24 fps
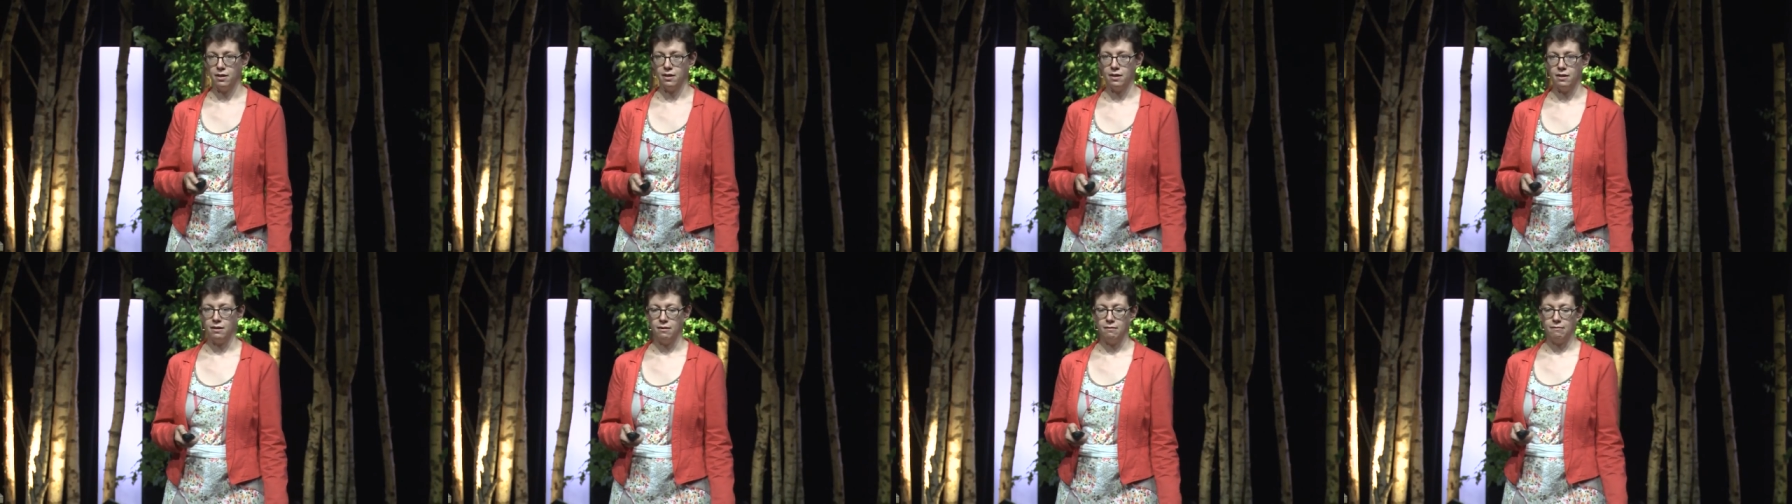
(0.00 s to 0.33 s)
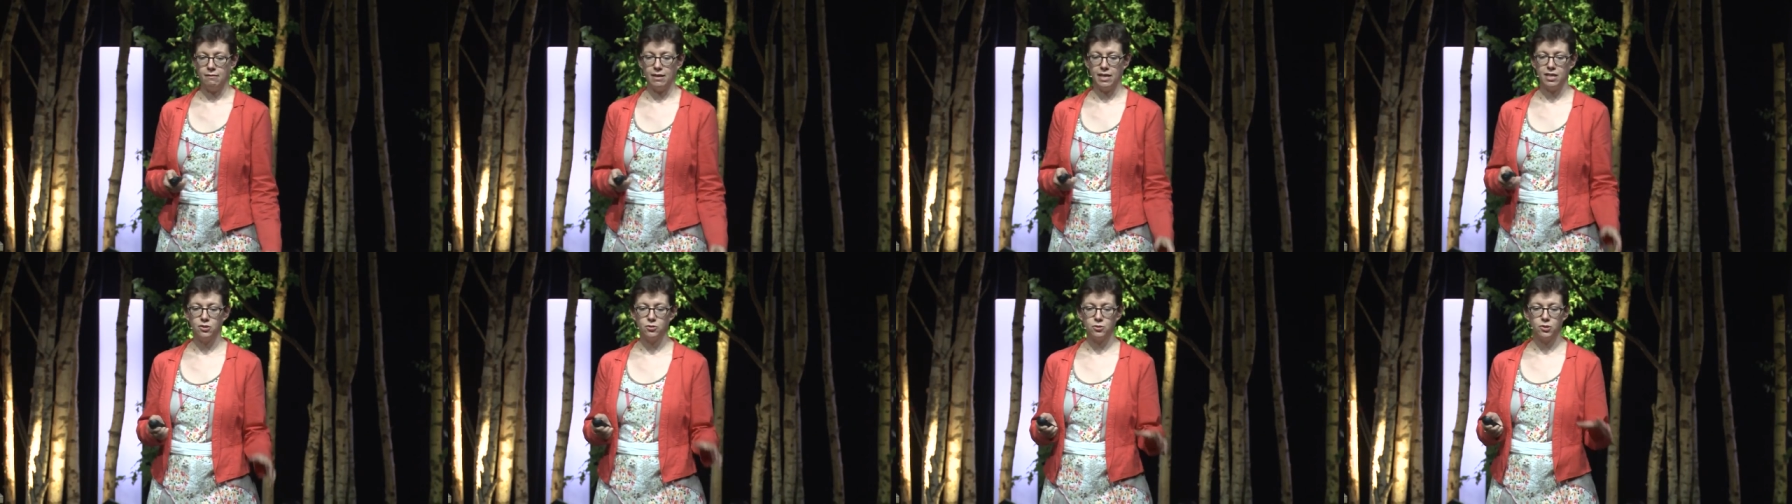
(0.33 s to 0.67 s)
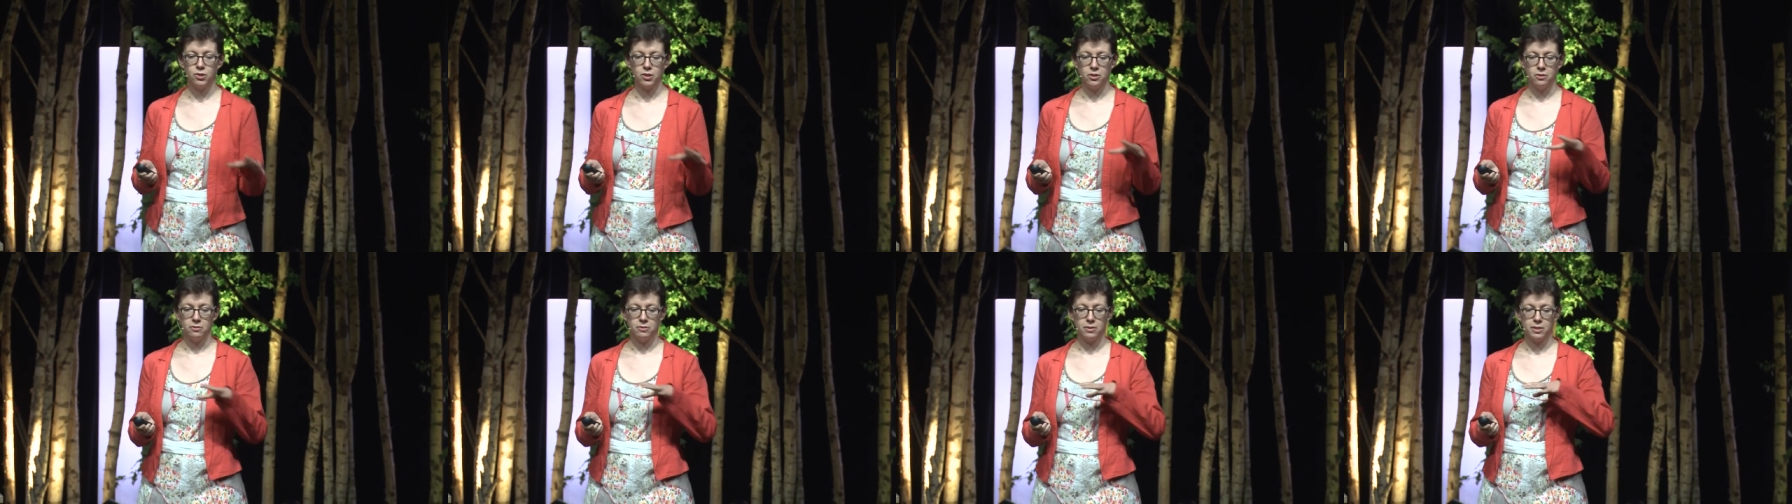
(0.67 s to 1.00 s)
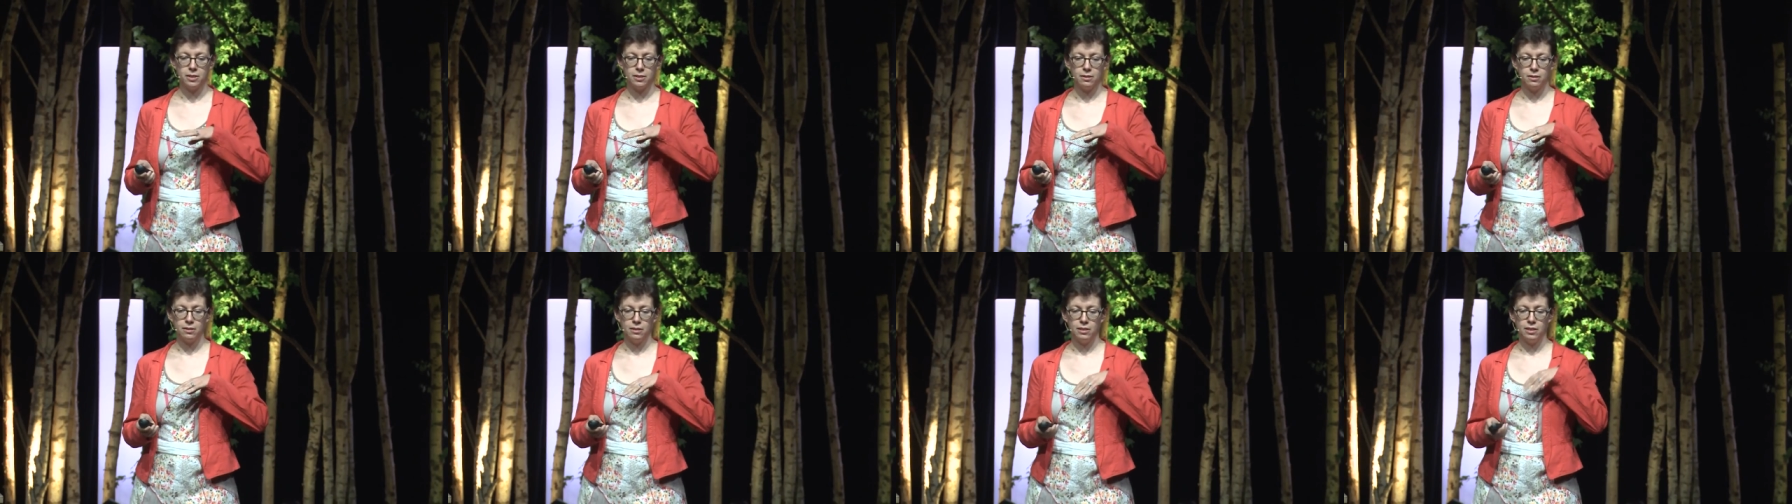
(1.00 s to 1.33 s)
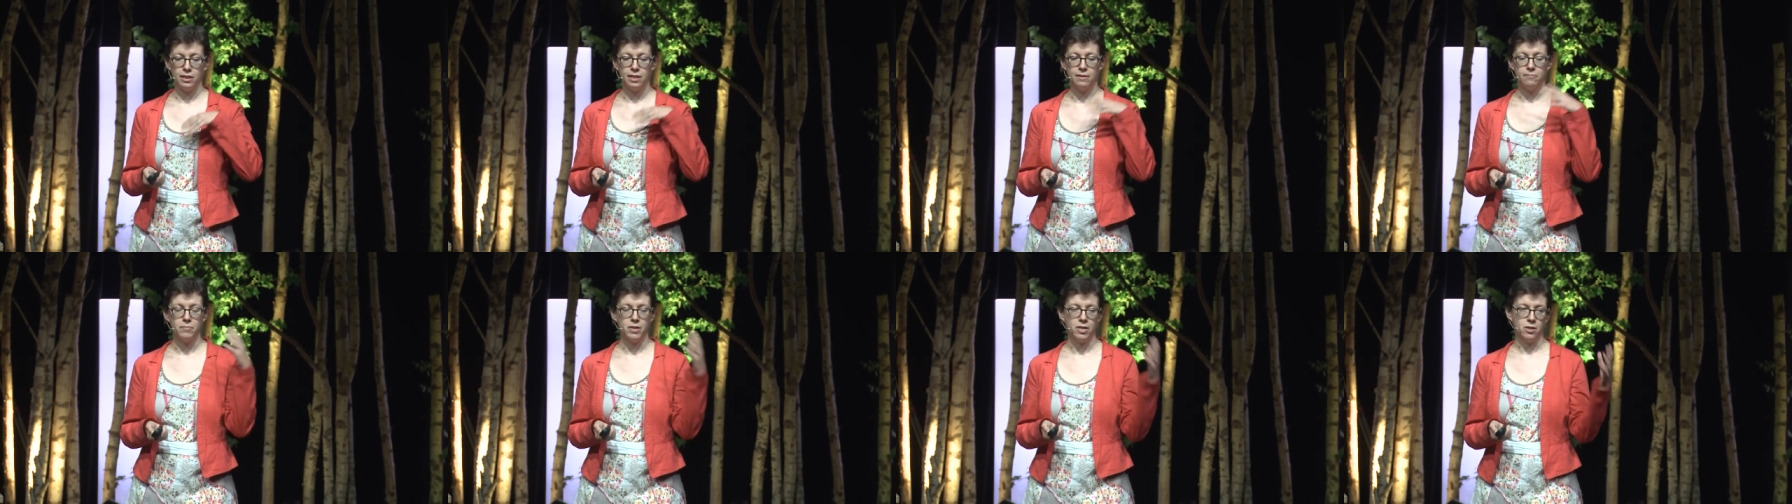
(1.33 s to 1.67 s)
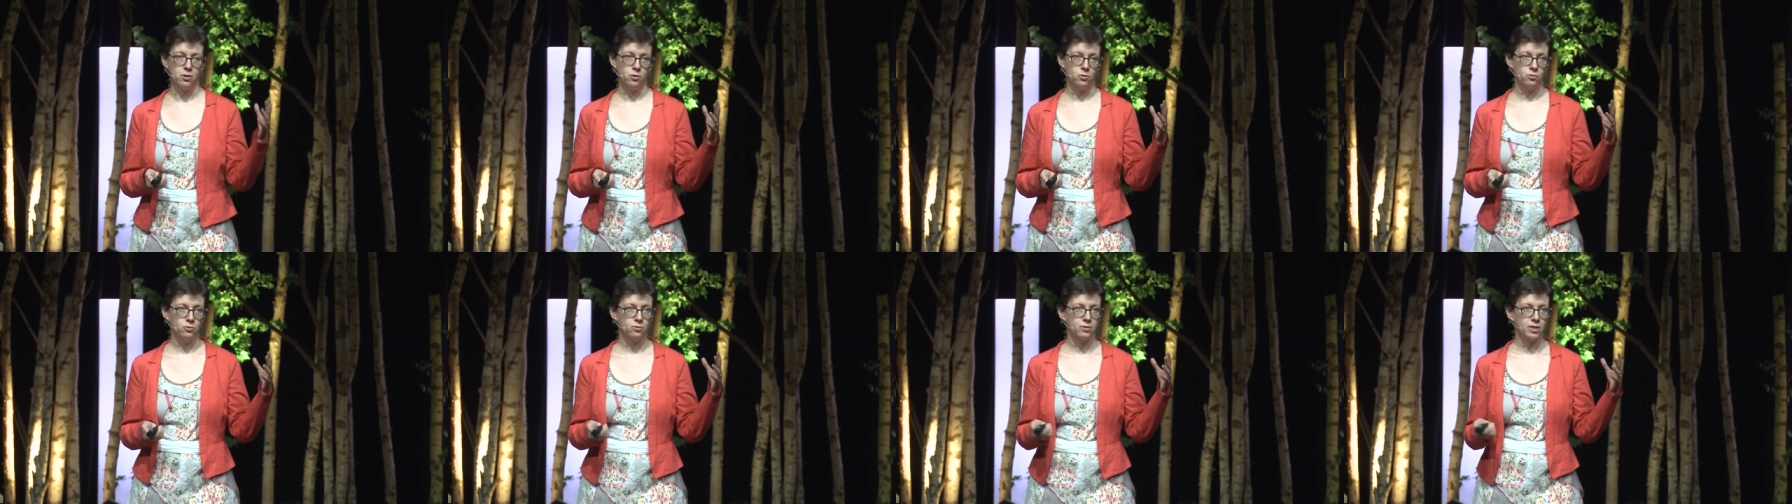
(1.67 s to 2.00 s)
Uh, and you don't
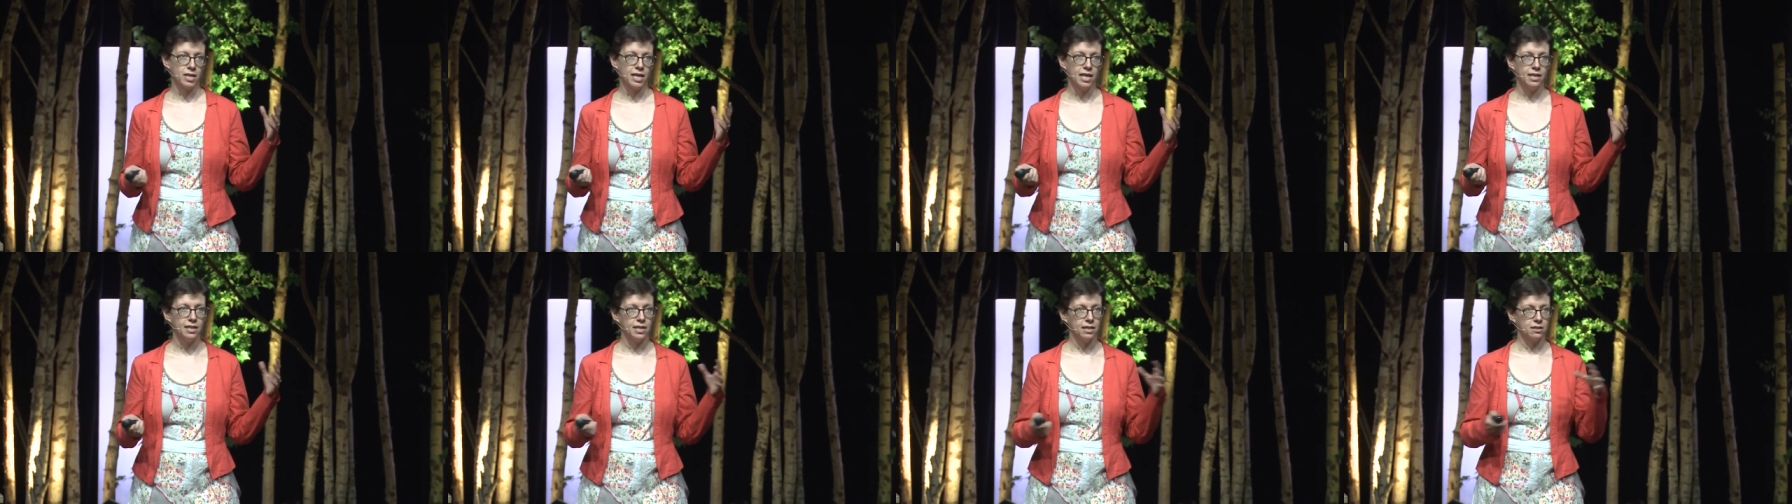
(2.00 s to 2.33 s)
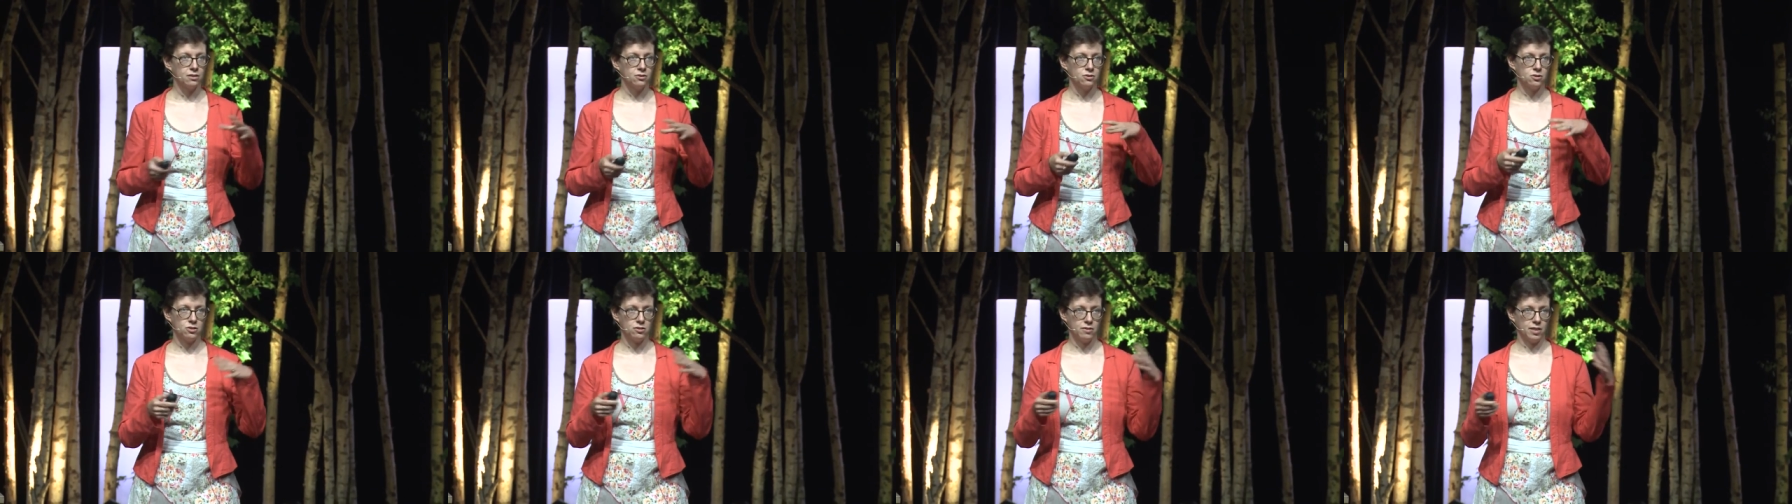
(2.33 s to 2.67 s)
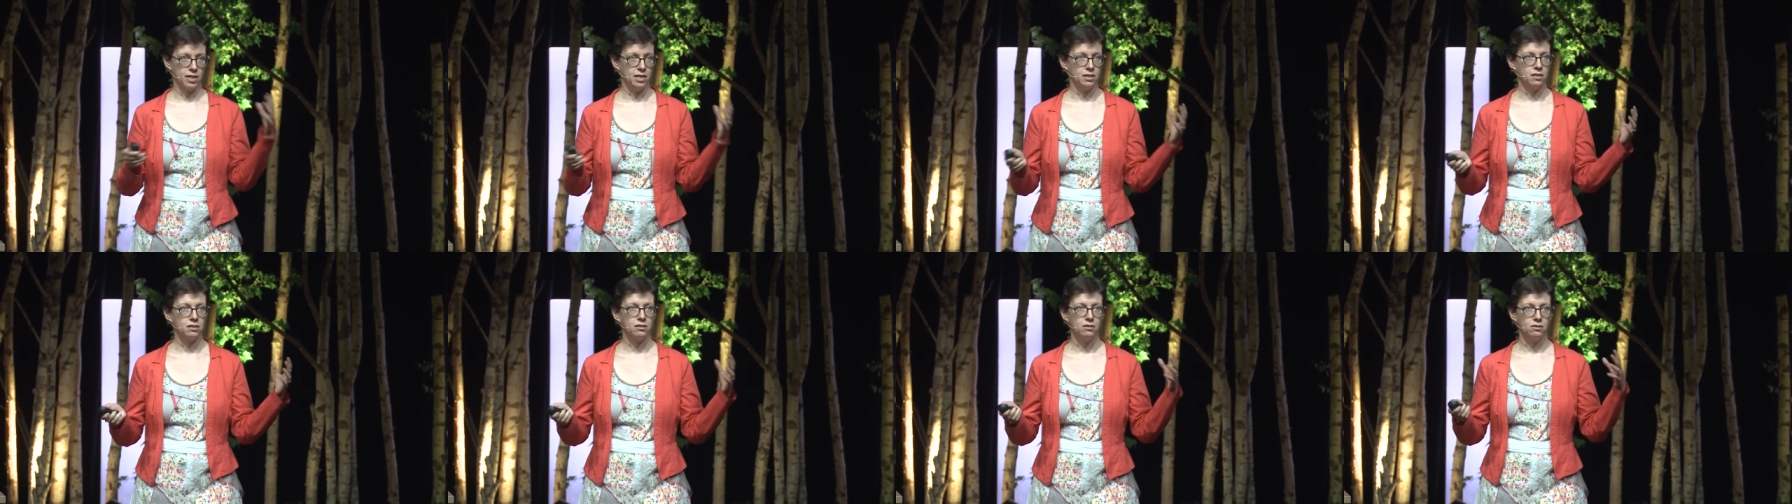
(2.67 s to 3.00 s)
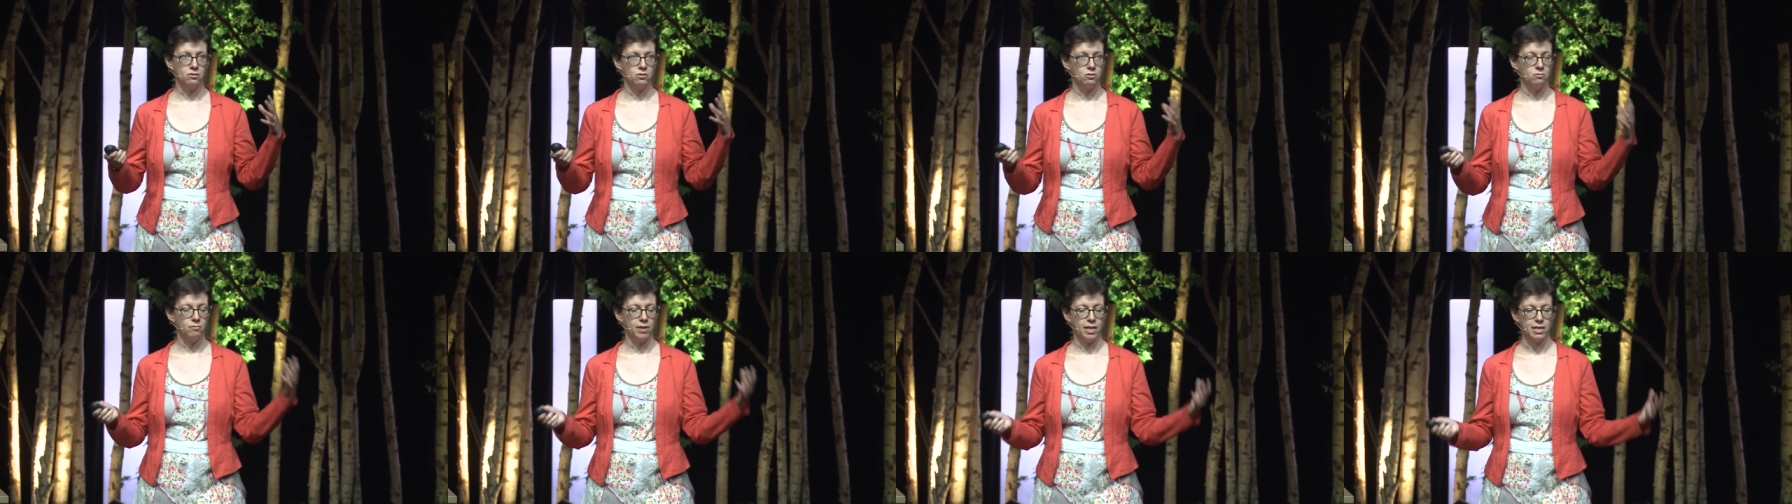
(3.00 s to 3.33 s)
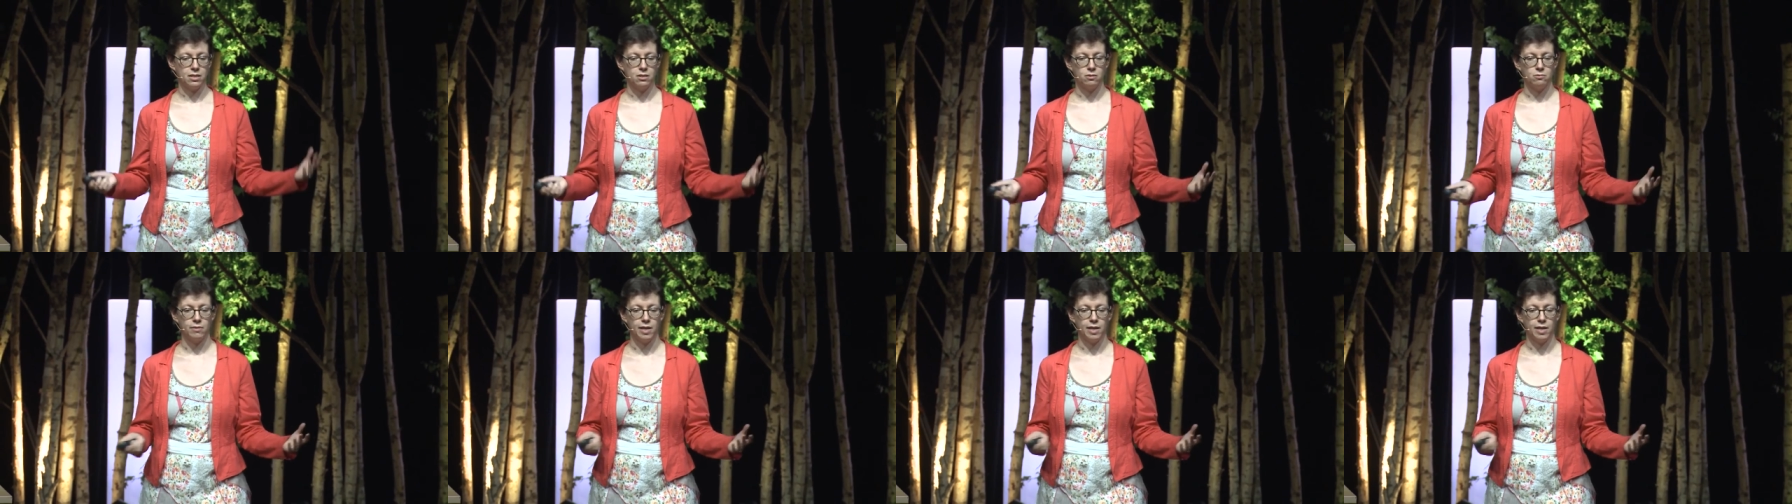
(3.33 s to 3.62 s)
impose any constraint on your weights.